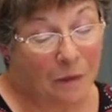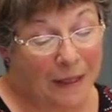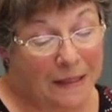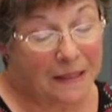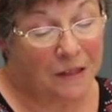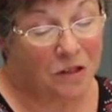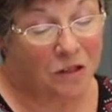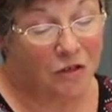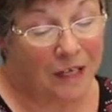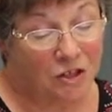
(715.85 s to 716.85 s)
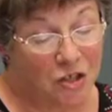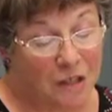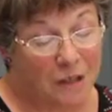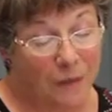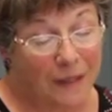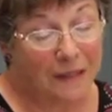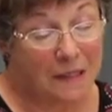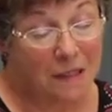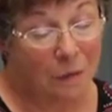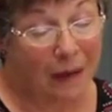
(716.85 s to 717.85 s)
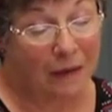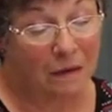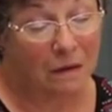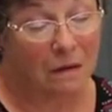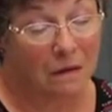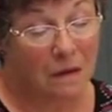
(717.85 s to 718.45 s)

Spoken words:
went into the trenches and they went into battle,